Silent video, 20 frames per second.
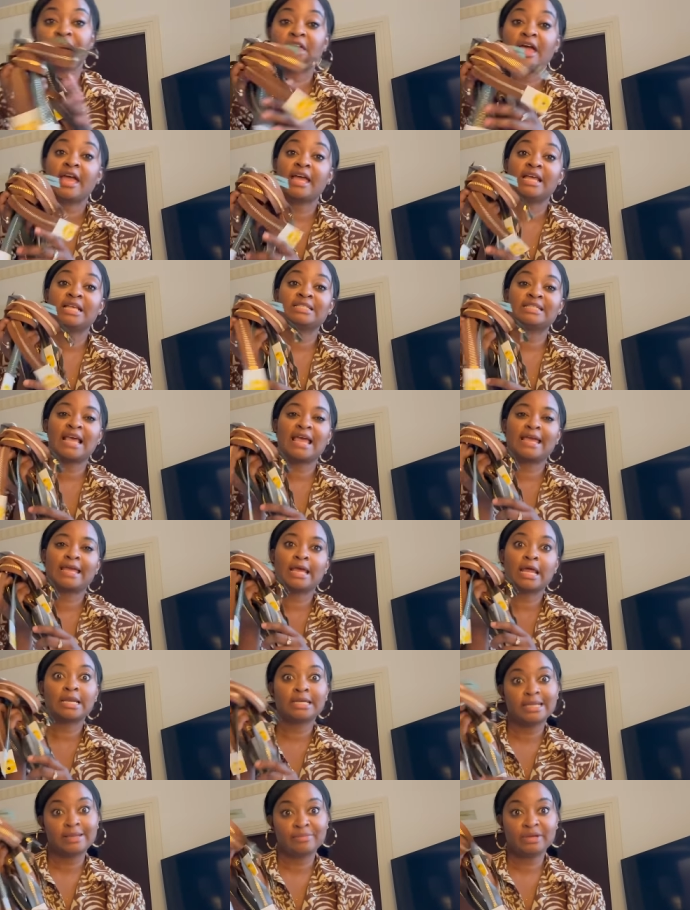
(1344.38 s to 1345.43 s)
there is a
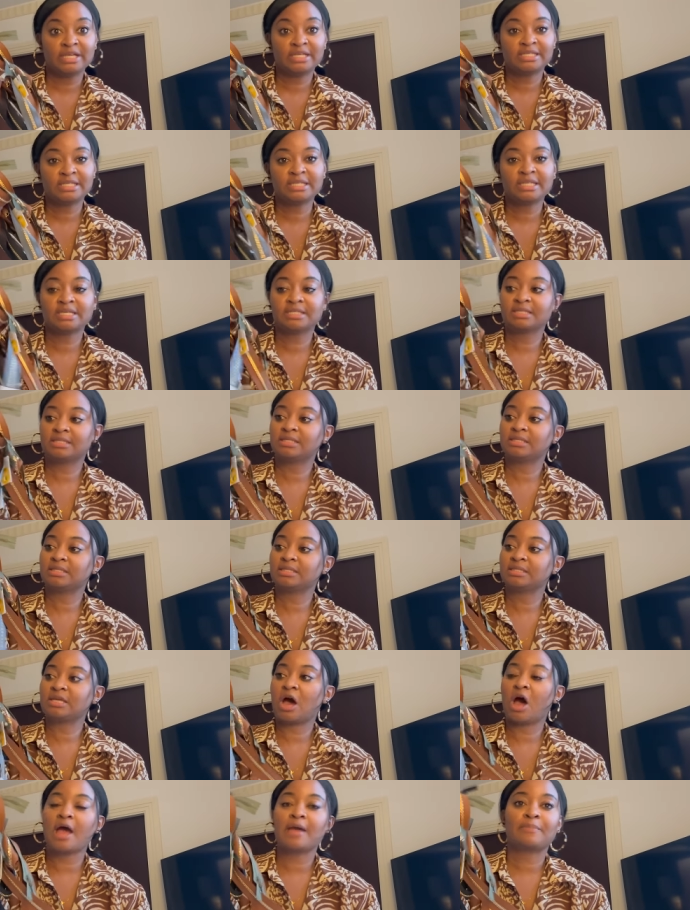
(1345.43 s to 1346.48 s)
limit to the
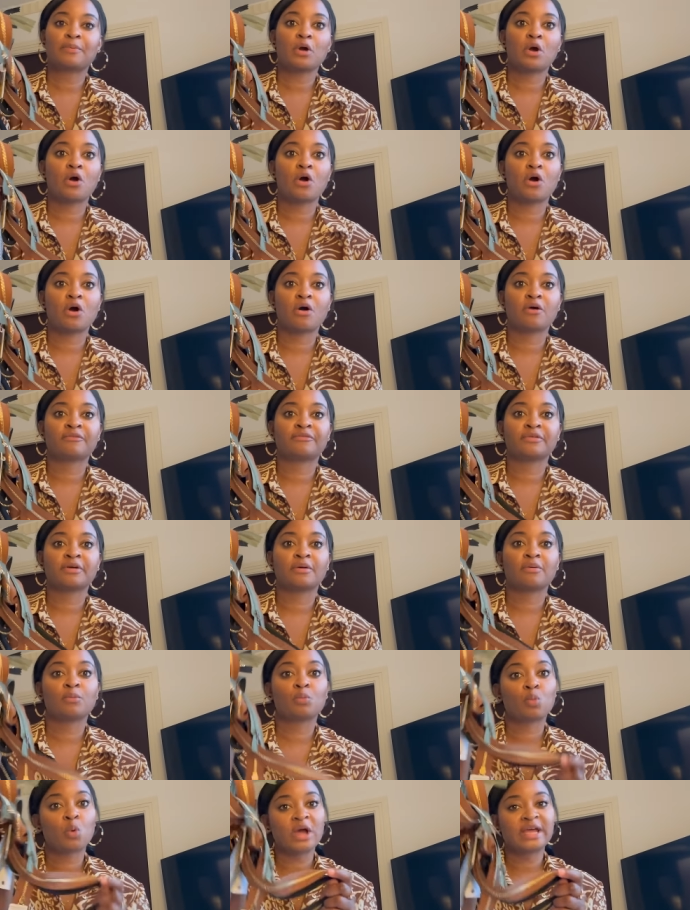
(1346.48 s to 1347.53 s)
type of
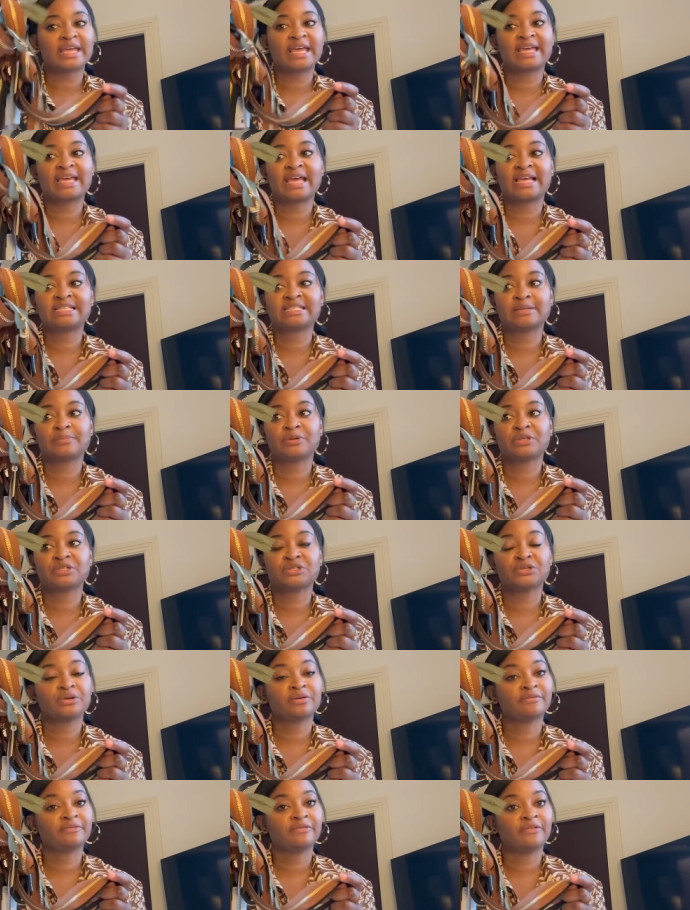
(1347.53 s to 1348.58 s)
YKK zippers you
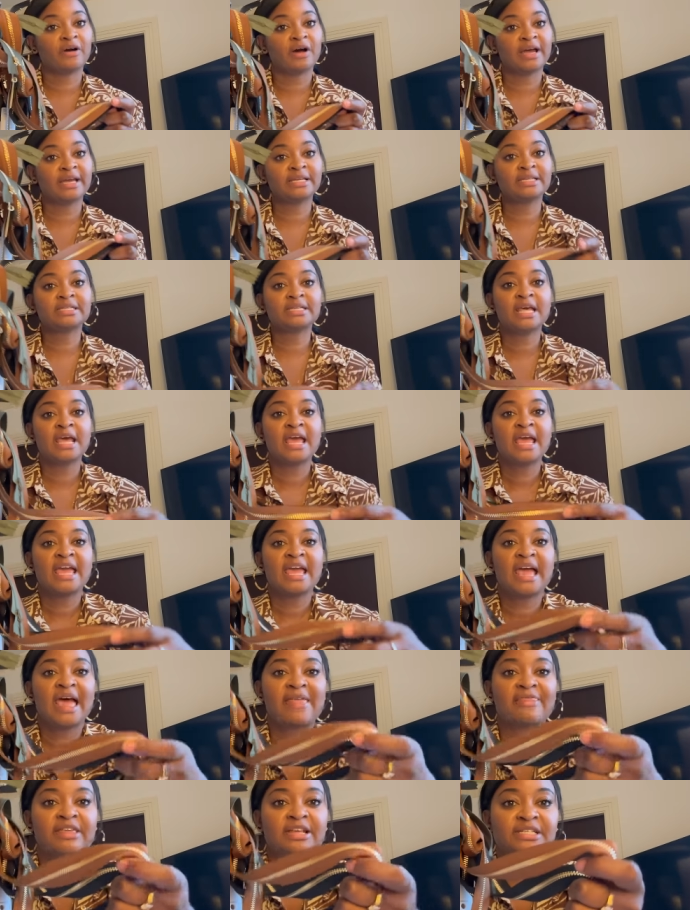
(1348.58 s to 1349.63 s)
can find
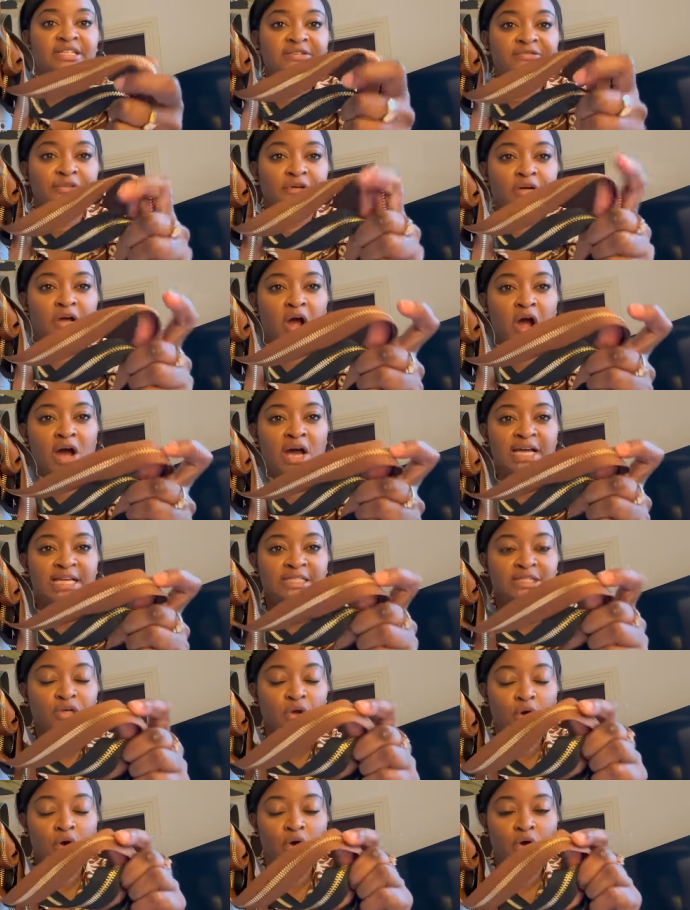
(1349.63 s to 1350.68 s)
and the different
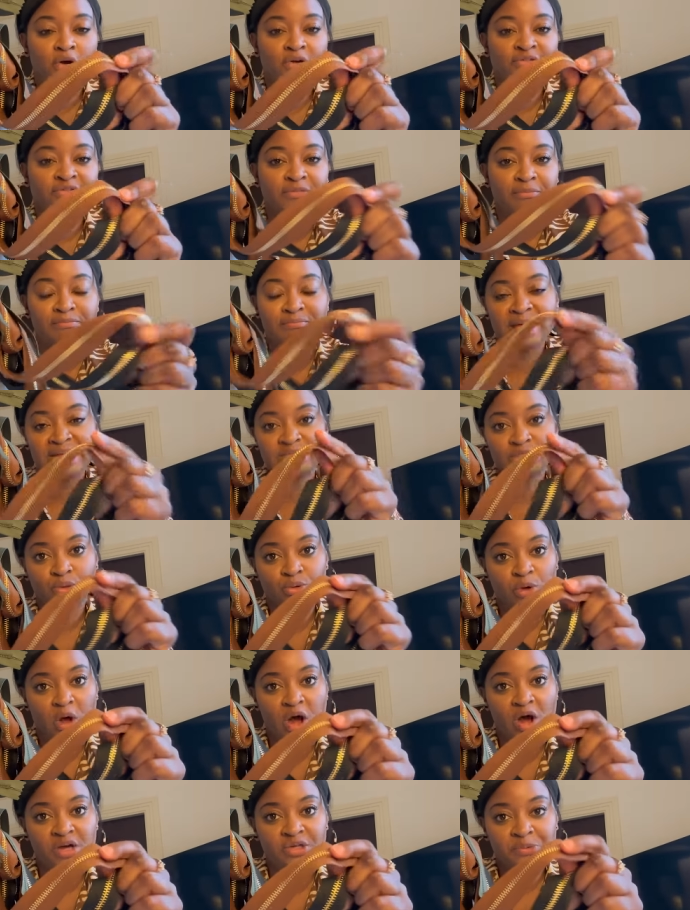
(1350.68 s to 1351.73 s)
kinds of metal
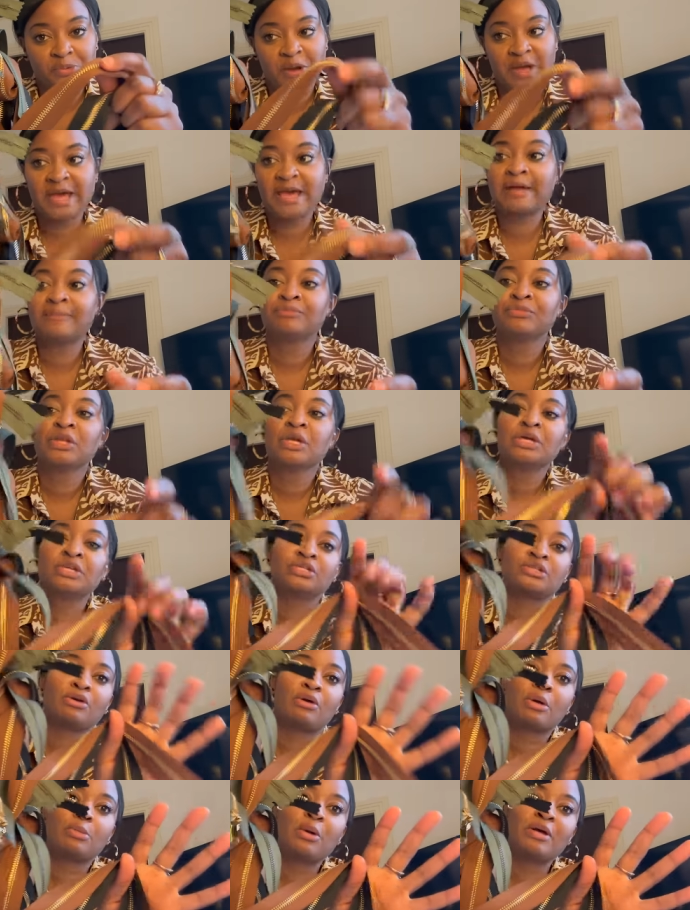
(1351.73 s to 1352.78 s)
hardware.
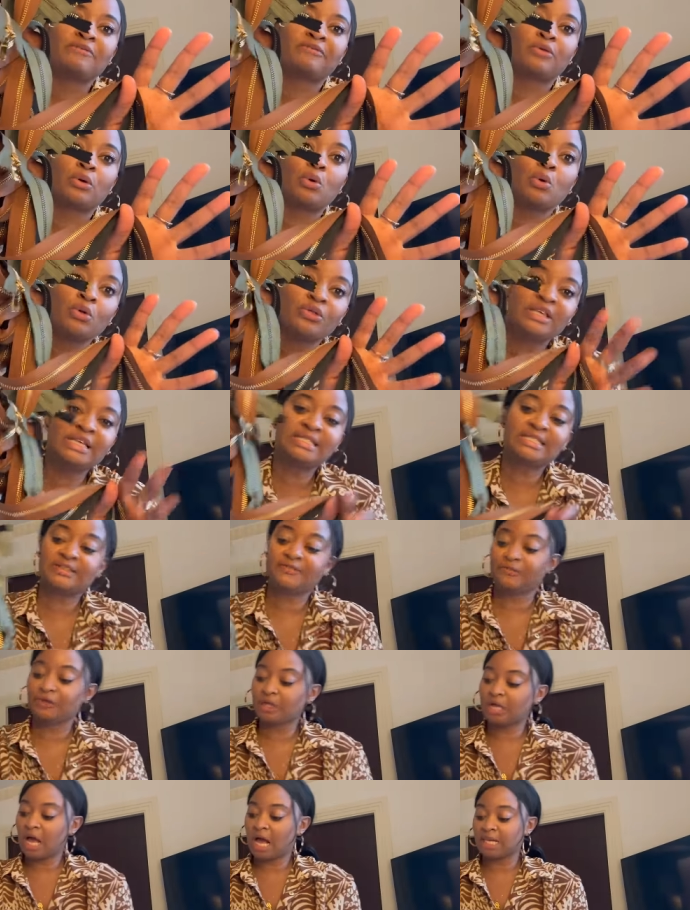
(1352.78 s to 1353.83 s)
So I went for all these
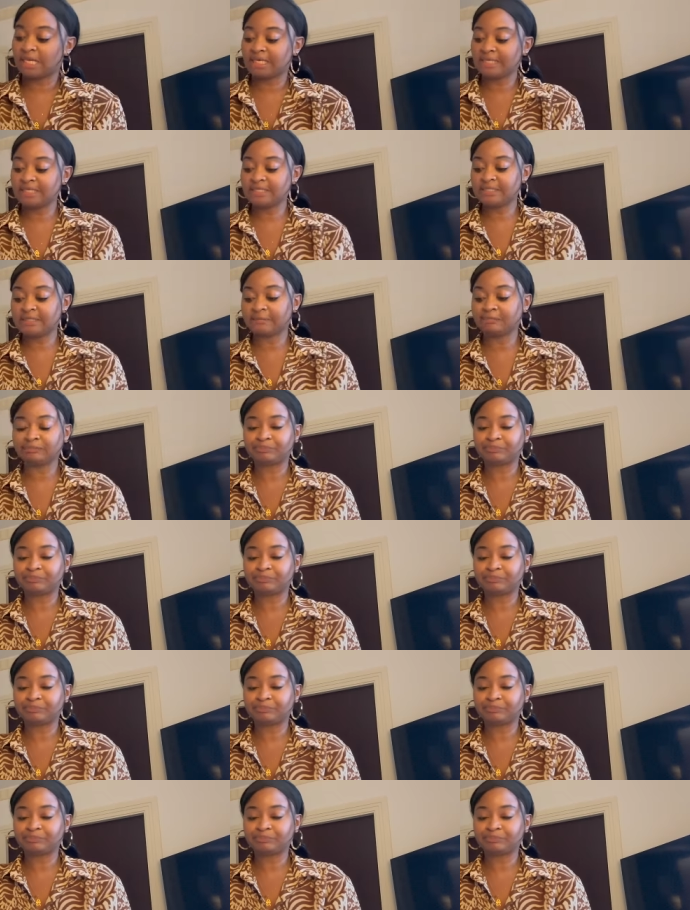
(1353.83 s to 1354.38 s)
different colors.